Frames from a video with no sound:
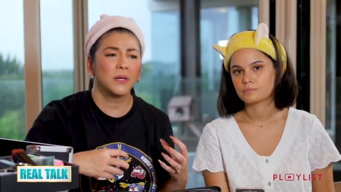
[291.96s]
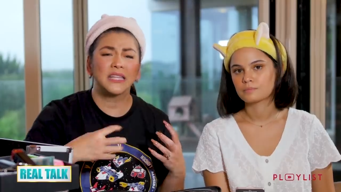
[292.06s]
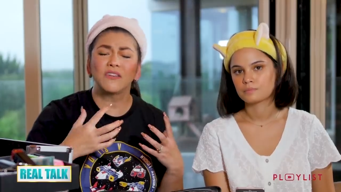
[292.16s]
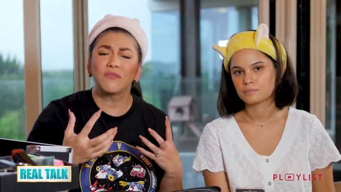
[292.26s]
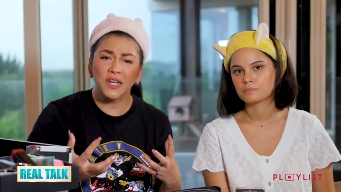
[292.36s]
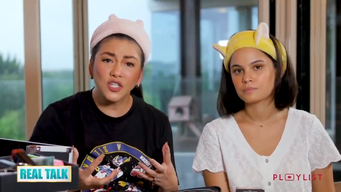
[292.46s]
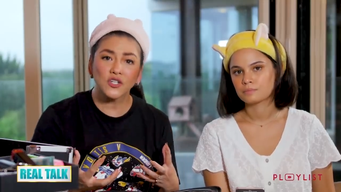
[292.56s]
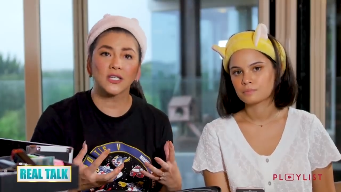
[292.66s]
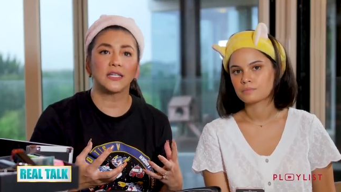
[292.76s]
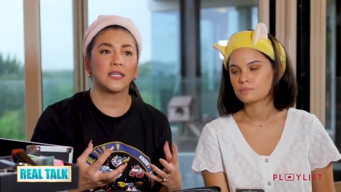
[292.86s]
Speaker 1: But
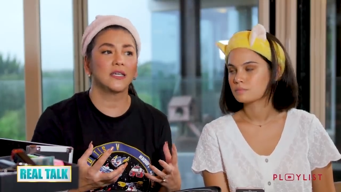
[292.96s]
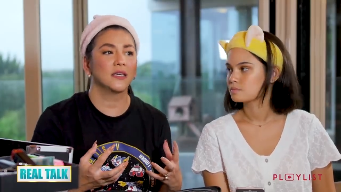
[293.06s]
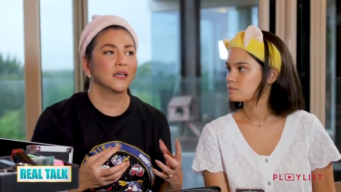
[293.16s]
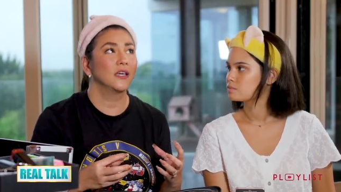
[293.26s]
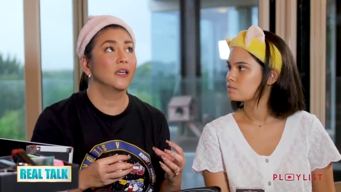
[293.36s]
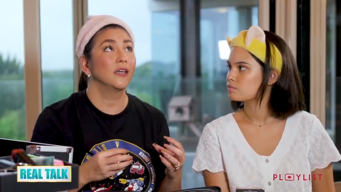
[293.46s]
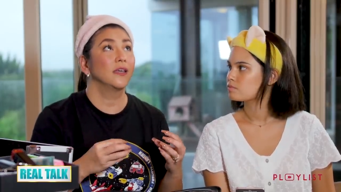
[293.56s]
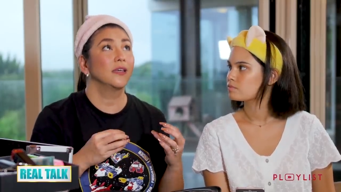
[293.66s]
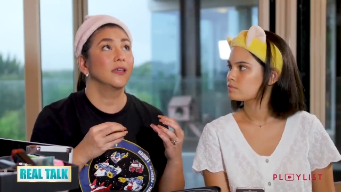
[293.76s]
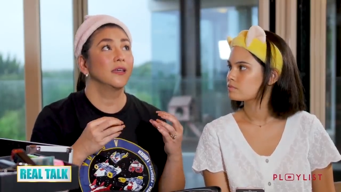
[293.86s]
eventually,
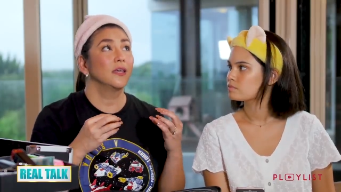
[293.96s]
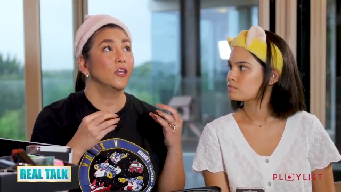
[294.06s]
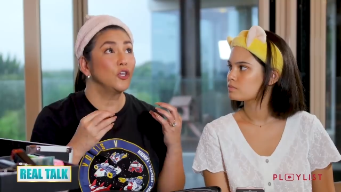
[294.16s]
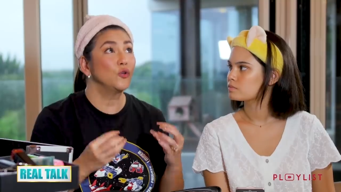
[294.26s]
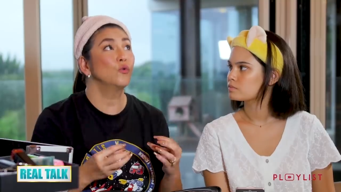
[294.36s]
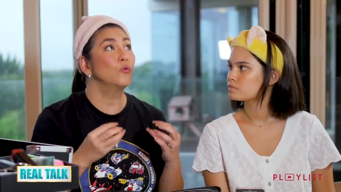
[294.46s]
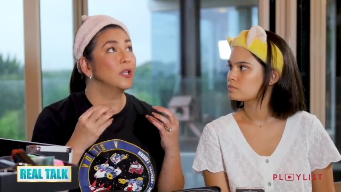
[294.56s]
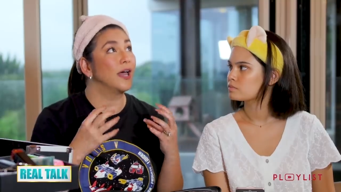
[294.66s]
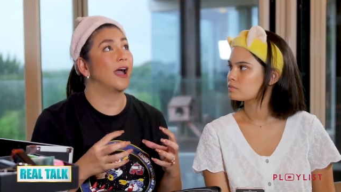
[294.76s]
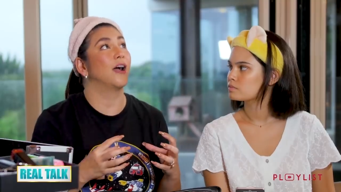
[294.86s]
you
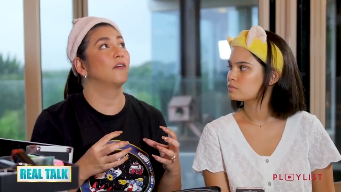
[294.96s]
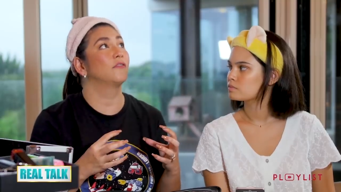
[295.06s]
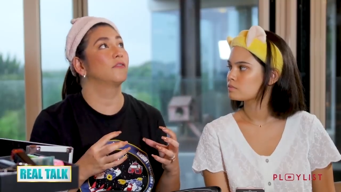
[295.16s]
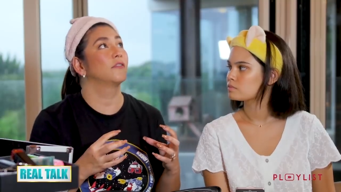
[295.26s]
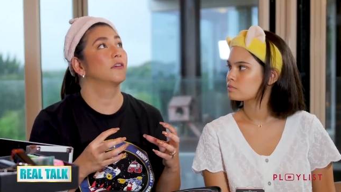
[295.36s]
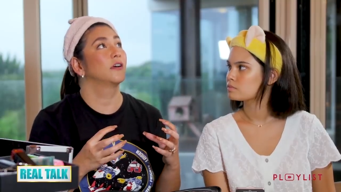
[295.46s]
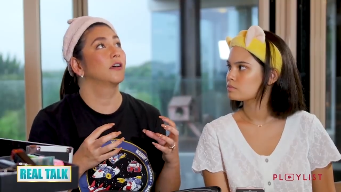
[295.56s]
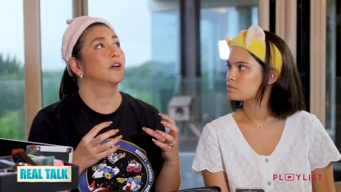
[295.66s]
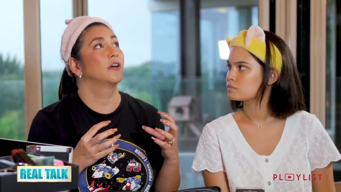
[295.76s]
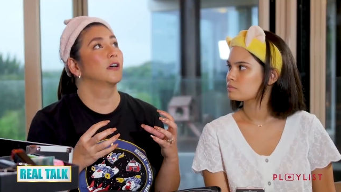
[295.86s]
will have
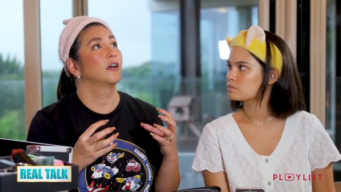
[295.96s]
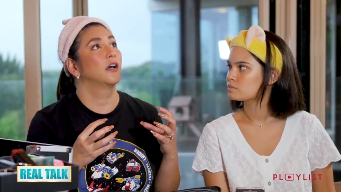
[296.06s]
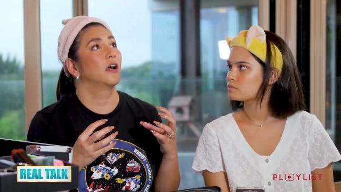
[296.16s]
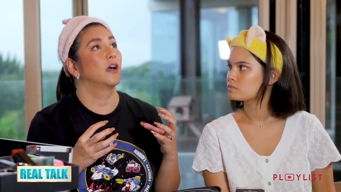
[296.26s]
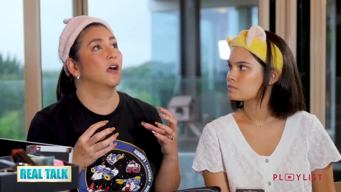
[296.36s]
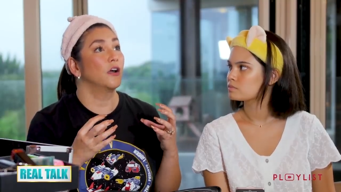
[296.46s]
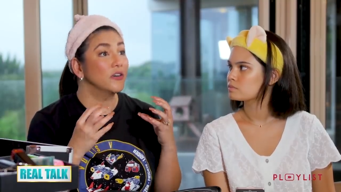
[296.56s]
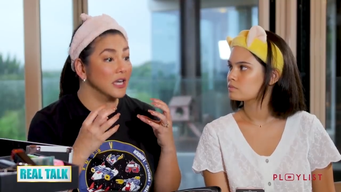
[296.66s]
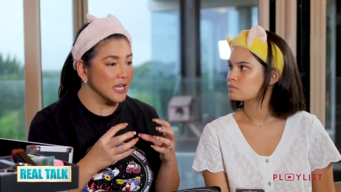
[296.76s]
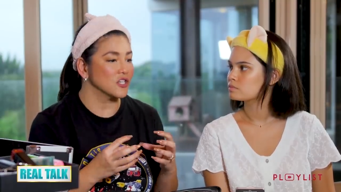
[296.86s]
a
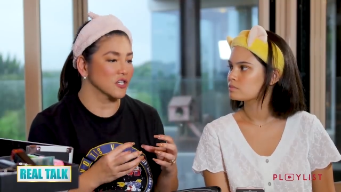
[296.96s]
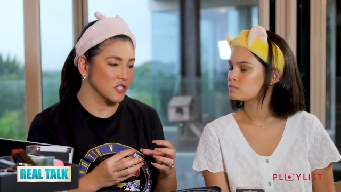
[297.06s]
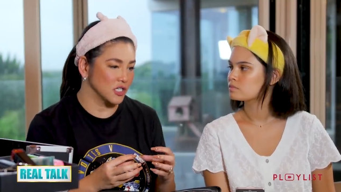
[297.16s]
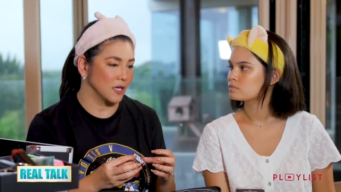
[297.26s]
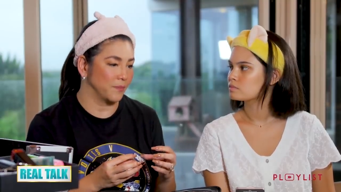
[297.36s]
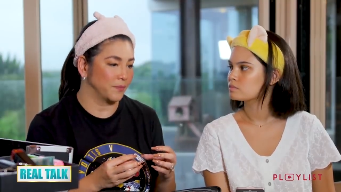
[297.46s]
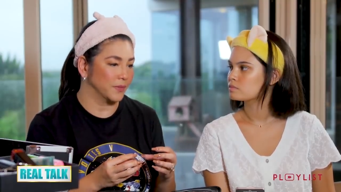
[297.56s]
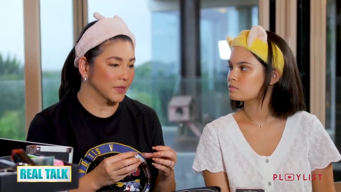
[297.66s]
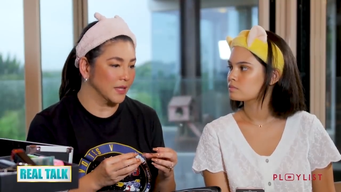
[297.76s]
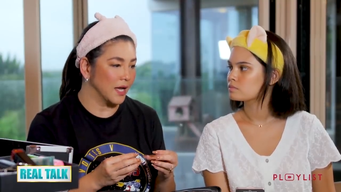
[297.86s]
relationship
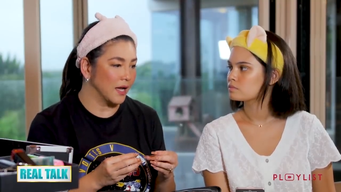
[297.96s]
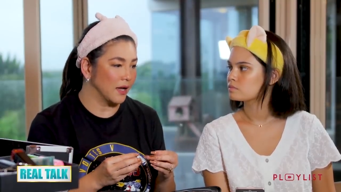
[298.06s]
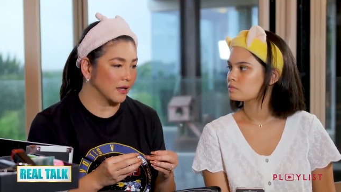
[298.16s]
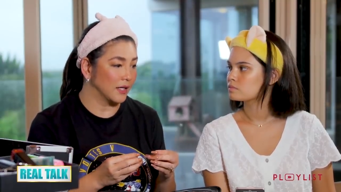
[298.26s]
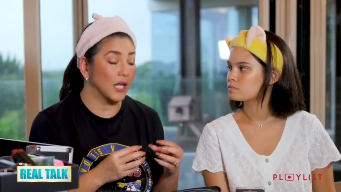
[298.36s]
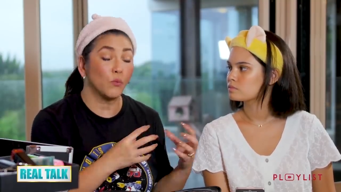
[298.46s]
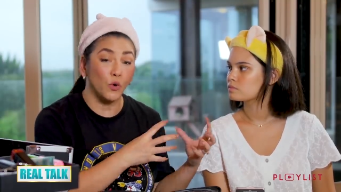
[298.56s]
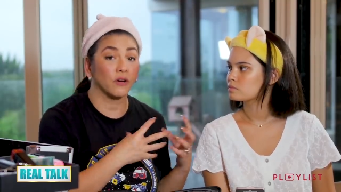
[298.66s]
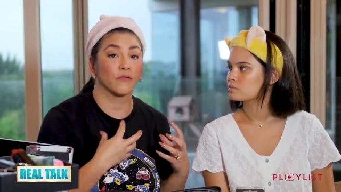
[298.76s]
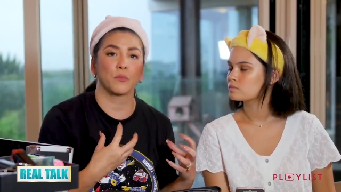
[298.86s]
na can
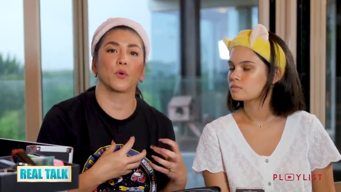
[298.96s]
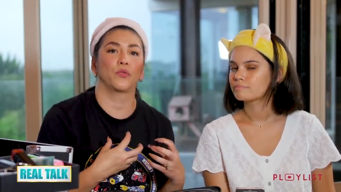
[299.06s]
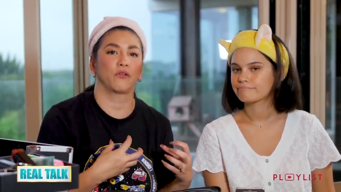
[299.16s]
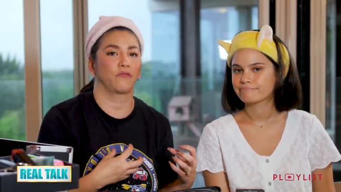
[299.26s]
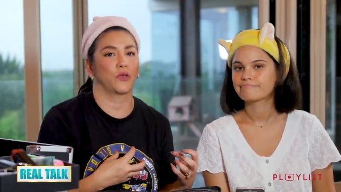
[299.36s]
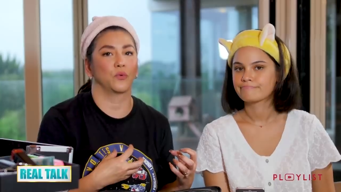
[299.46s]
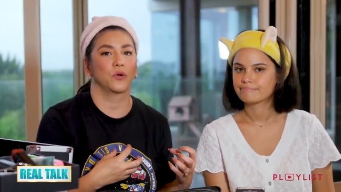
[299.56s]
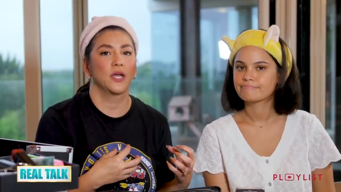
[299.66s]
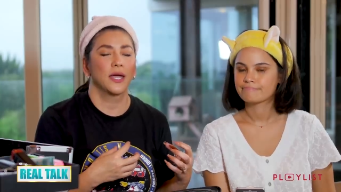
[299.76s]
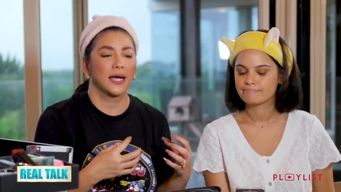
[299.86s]
work for both of you.
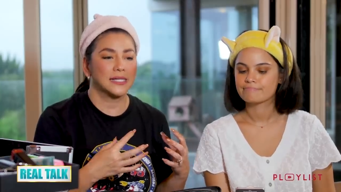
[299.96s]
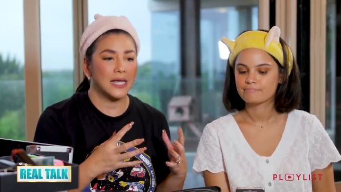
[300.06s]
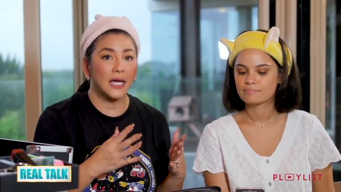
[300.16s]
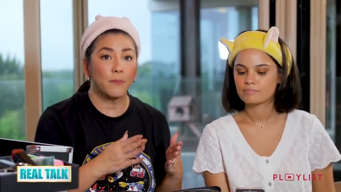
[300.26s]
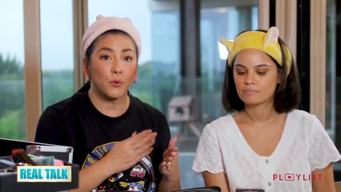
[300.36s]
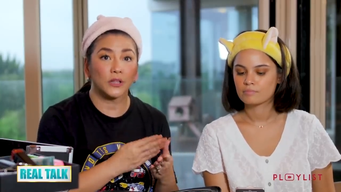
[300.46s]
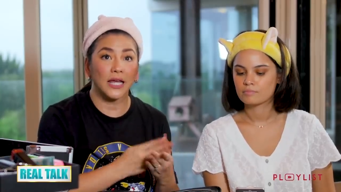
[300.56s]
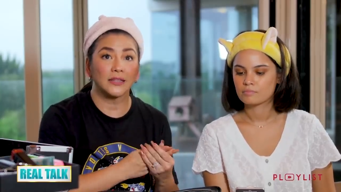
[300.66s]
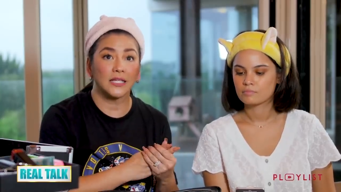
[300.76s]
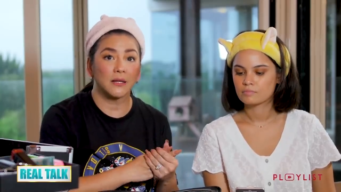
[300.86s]
Kasi ang
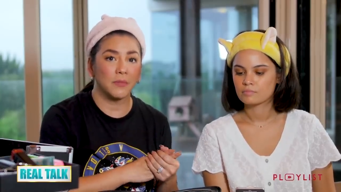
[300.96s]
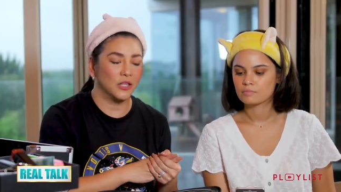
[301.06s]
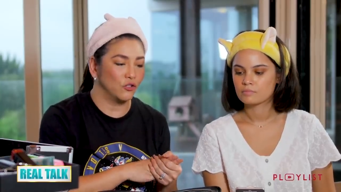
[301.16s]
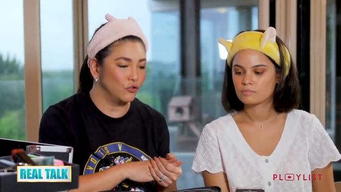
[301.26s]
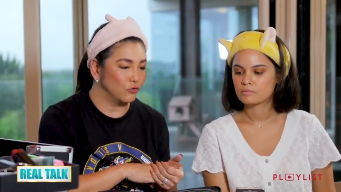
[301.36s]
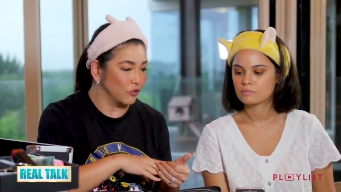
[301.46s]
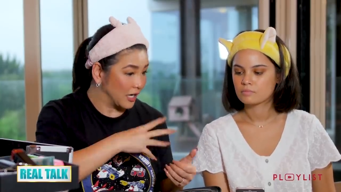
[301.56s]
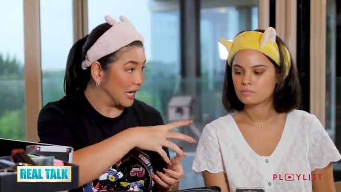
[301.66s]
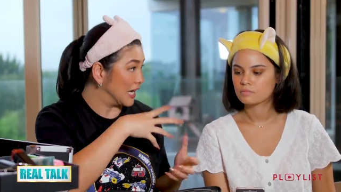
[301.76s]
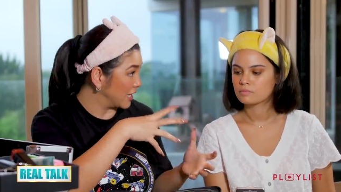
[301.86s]
importante naman yun, yung
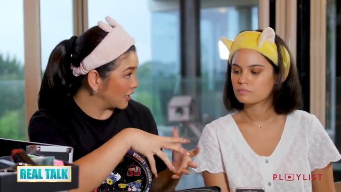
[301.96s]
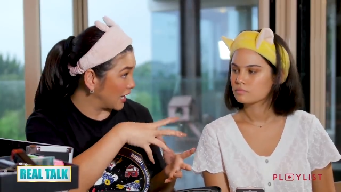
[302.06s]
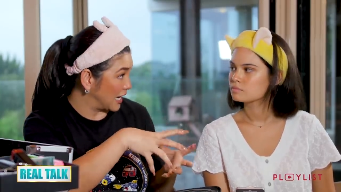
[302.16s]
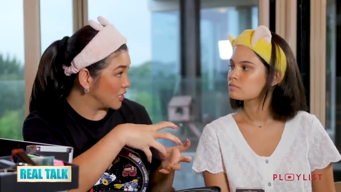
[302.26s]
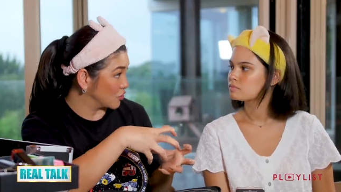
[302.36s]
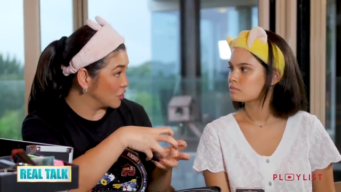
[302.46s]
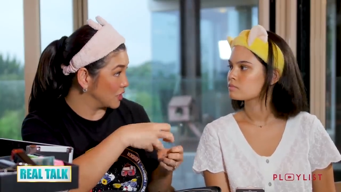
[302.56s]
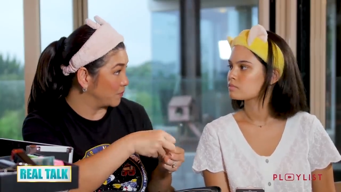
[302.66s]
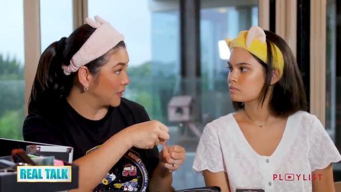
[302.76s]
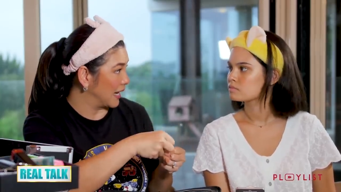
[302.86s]

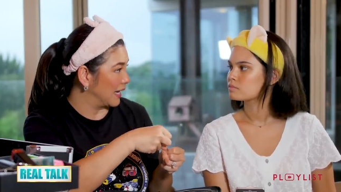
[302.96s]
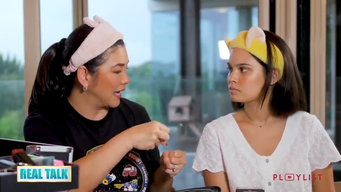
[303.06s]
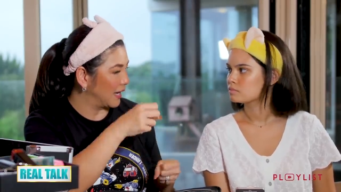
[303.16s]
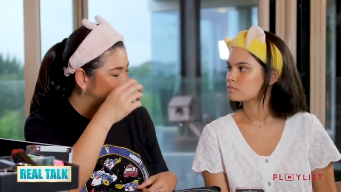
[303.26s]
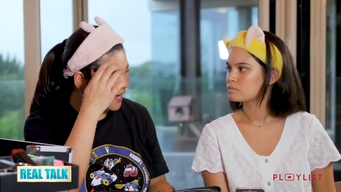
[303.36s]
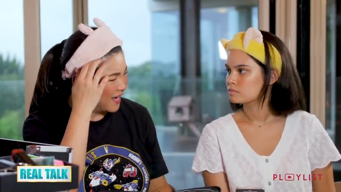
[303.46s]
relationship talaga eh.